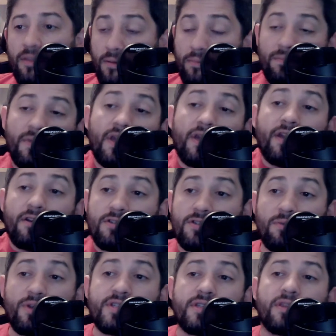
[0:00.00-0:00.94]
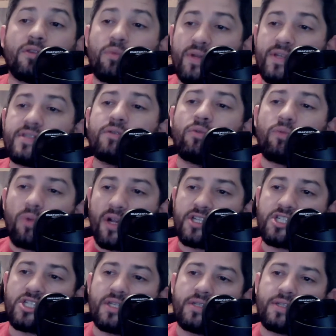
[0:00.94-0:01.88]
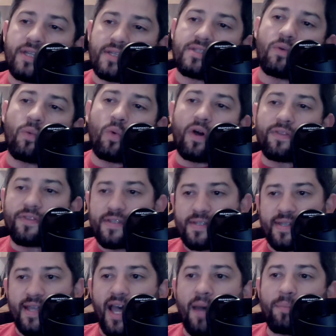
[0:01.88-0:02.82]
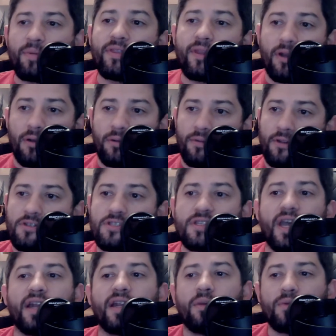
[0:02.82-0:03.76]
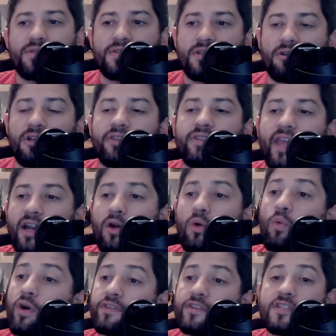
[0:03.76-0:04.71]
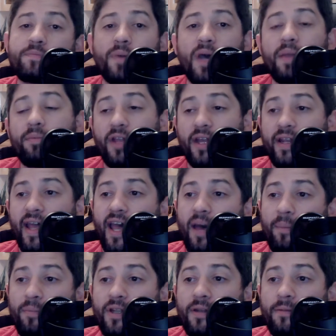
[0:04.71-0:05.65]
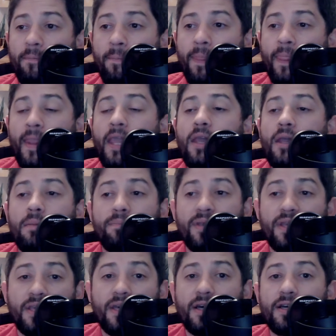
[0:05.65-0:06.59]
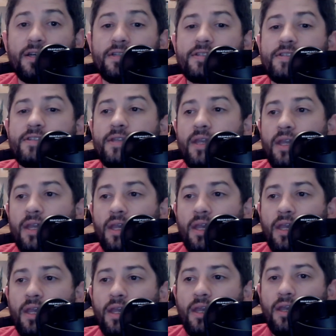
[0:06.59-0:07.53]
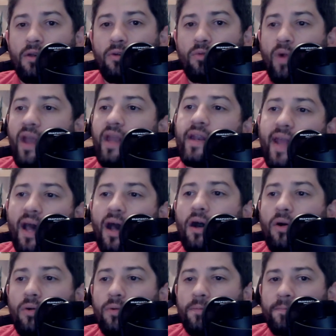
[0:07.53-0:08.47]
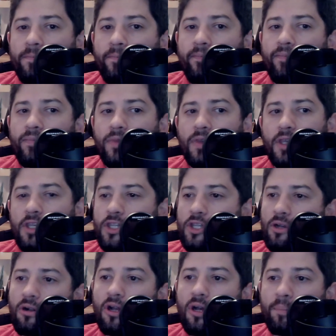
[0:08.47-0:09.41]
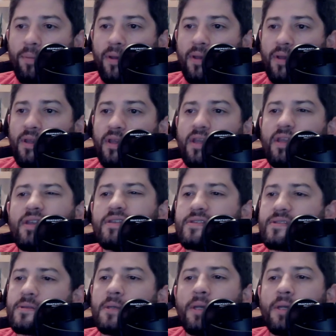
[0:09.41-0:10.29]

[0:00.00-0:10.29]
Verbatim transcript: and here's the reason. The reason Russia doesn't want this to happen, they're, they're siding with Syria. They don't want this pipeline to happen because right now Europe is